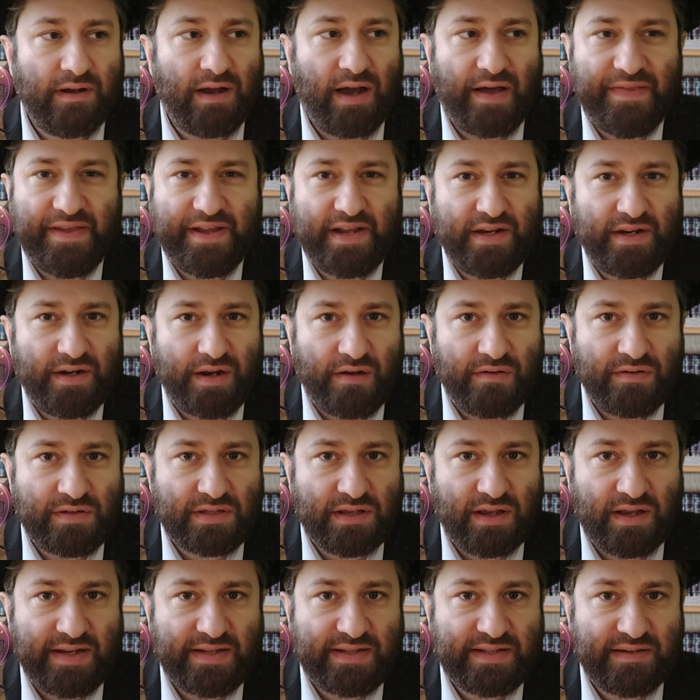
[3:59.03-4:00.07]
Are they going to go and
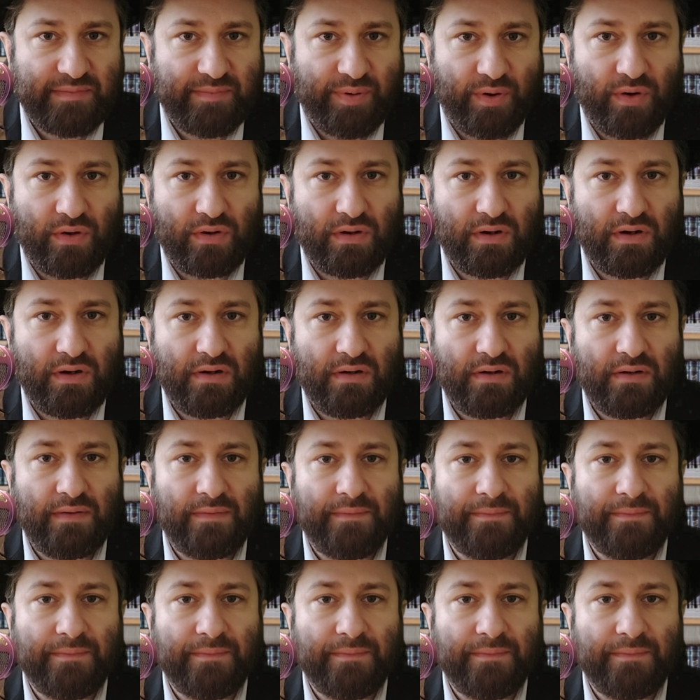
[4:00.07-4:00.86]
start eating pork?